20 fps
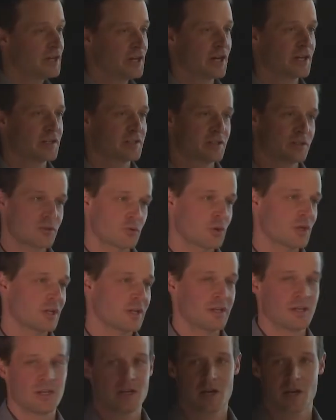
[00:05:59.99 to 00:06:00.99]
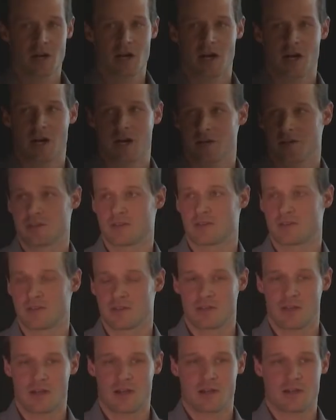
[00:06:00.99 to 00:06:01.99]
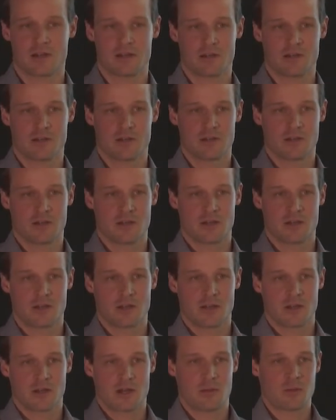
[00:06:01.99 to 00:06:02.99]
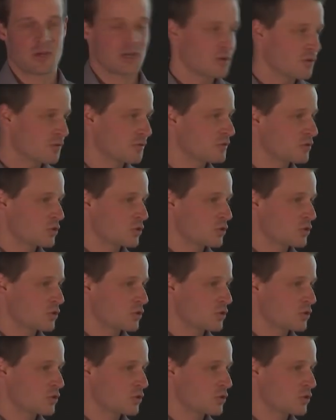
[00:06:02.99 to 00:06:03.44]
It's not really a matter of